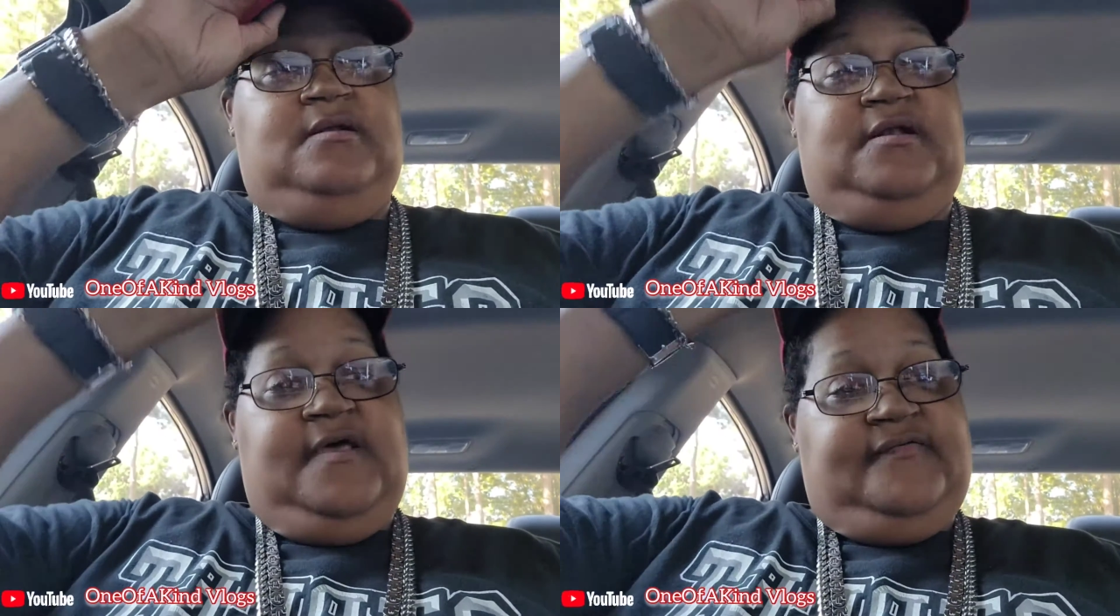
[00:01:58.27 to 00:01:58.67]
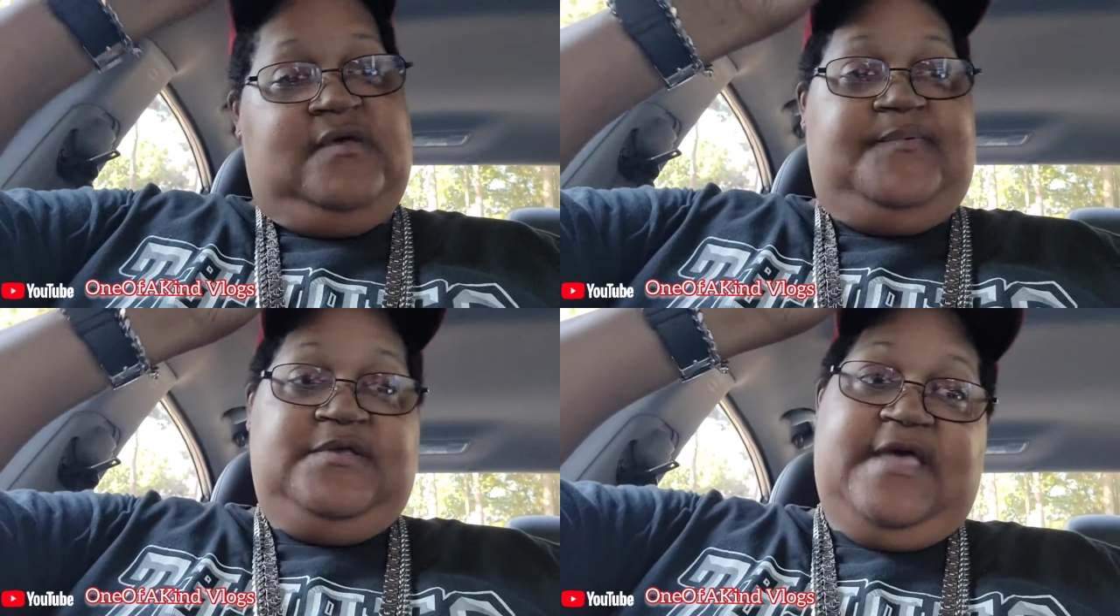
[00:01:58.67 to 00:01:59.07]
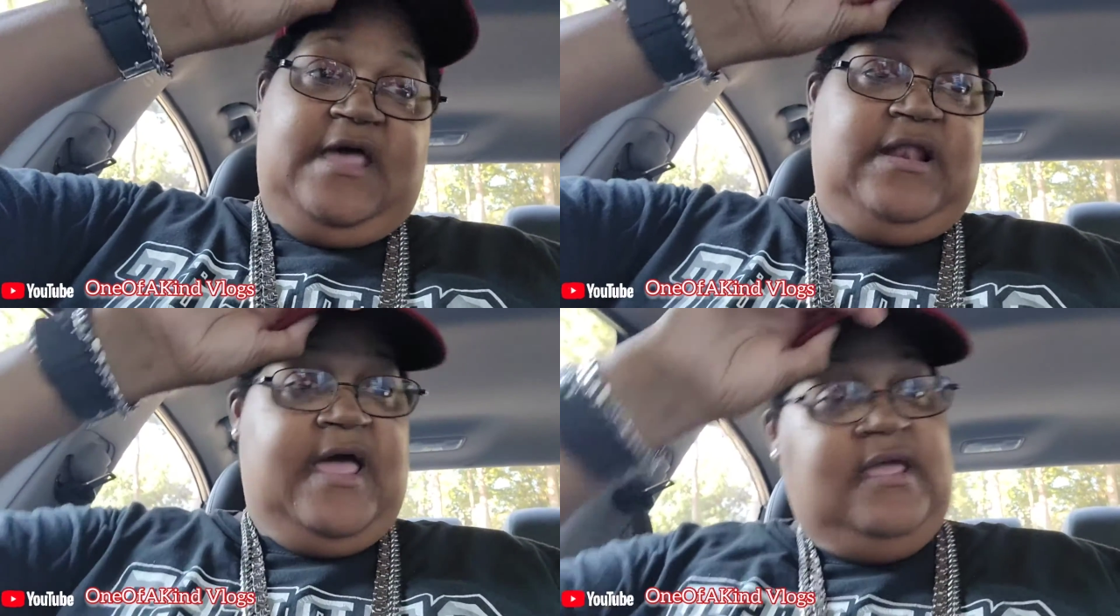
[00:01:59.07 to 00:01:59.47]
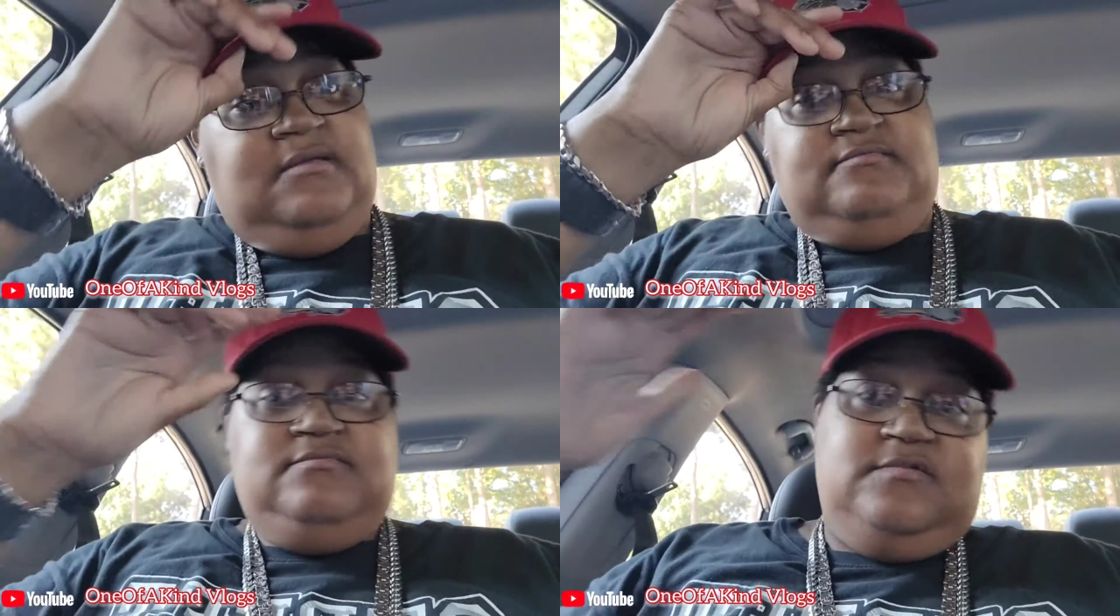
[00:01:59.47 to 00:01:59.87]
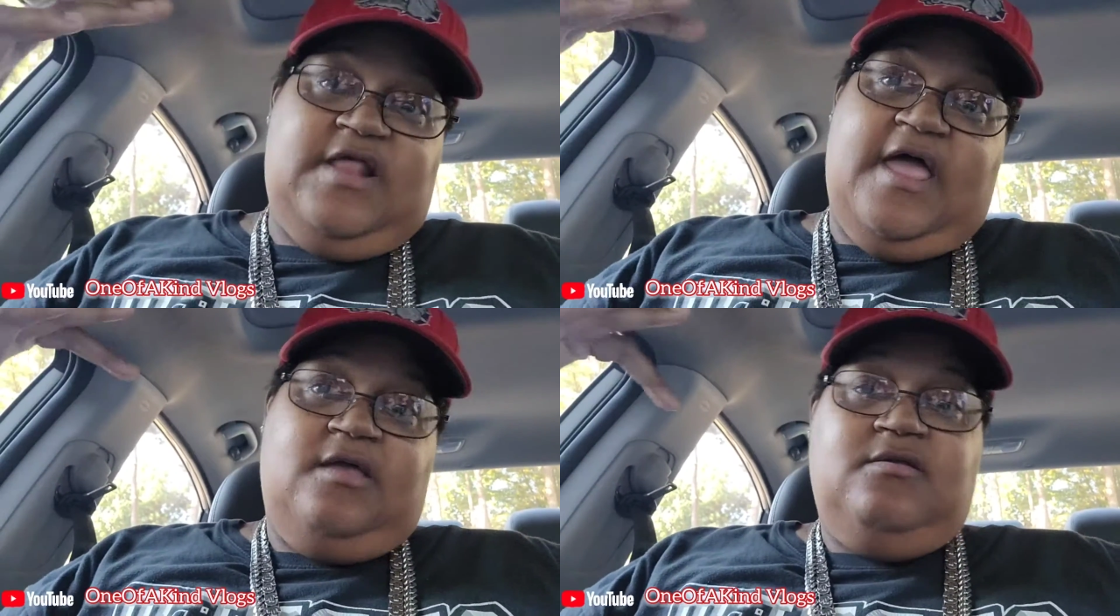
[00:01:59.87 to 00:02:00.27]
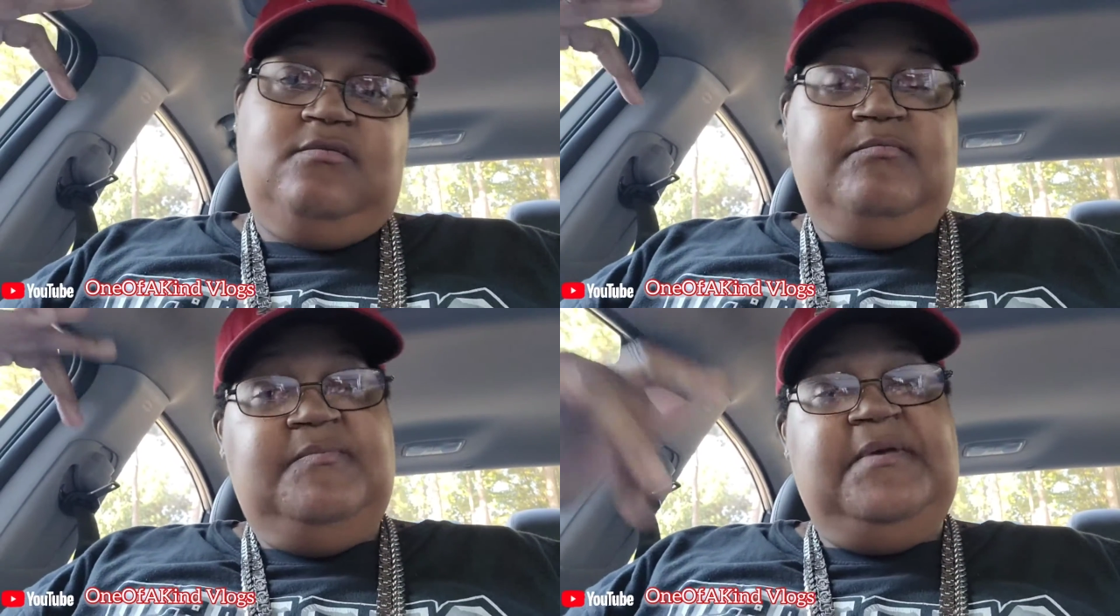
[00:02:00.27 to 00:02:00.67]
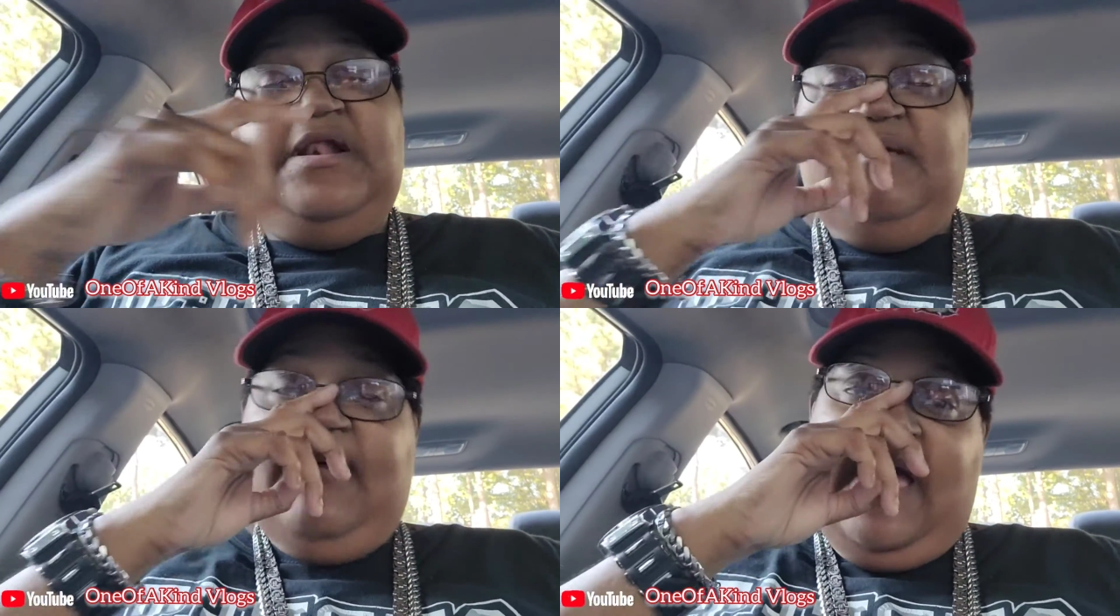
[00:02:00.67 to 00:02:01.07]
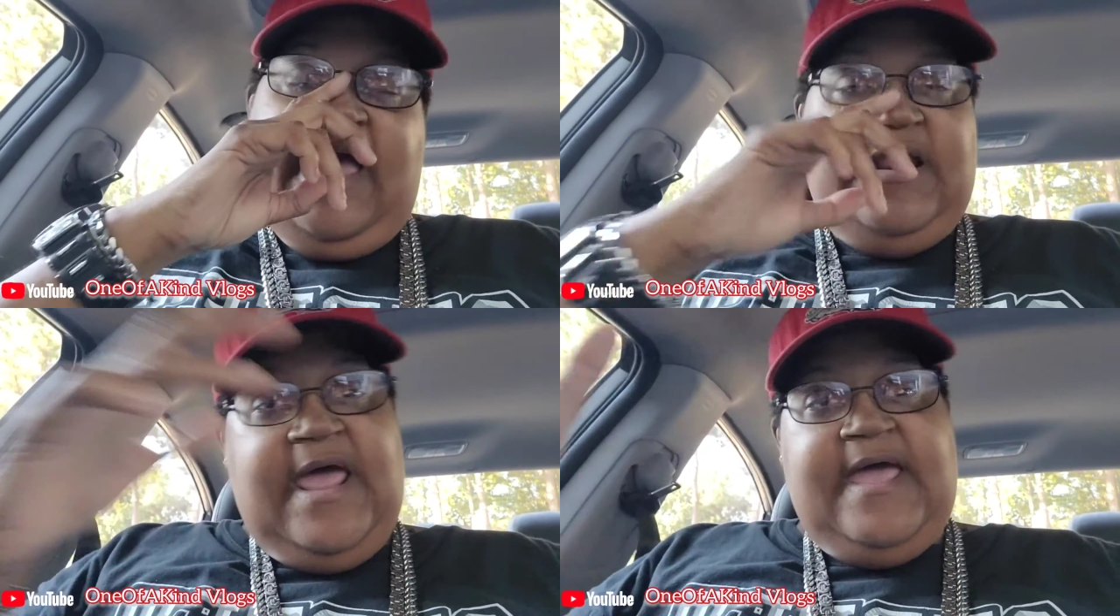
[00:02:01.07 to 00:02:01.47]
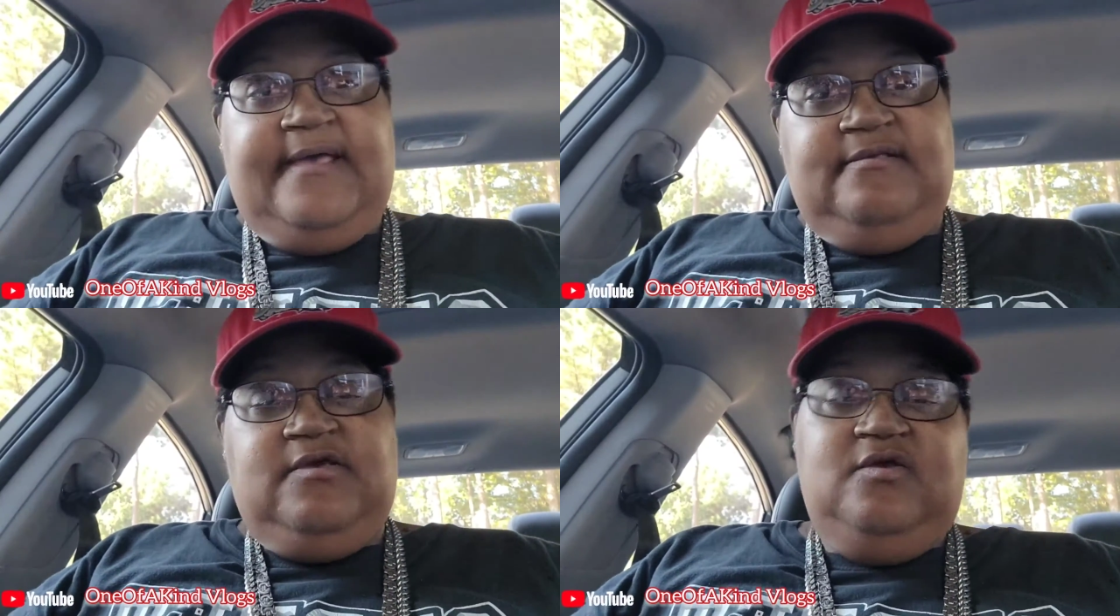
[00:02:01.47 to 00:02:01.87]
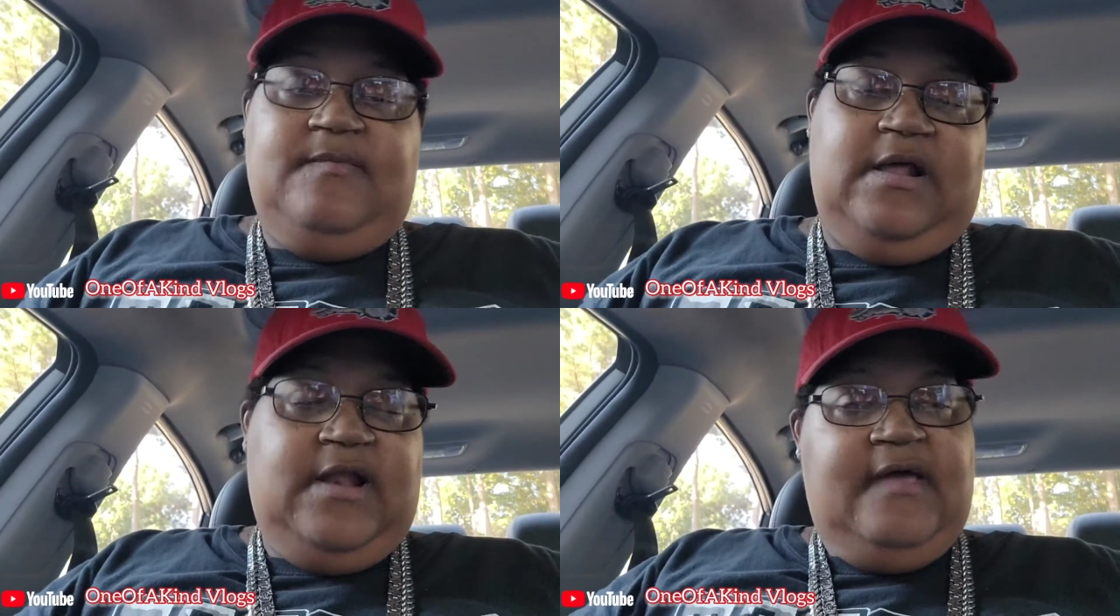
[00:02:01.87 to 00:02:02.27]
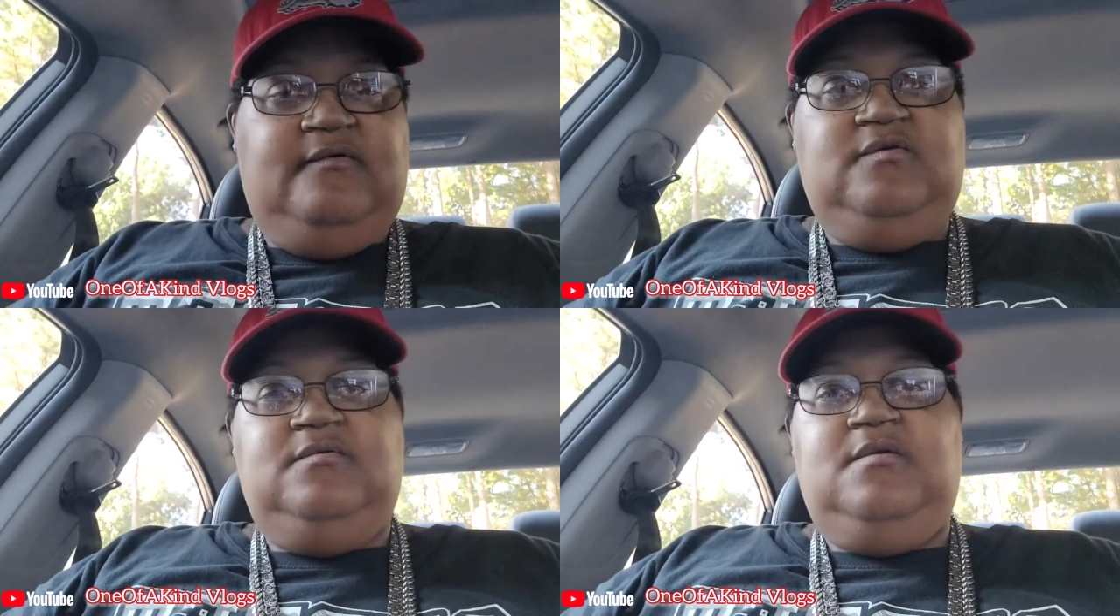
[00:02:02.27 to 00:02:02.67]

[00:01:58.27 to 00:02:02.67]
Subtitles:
lifts up his hat like Billy Badass, excuse my language.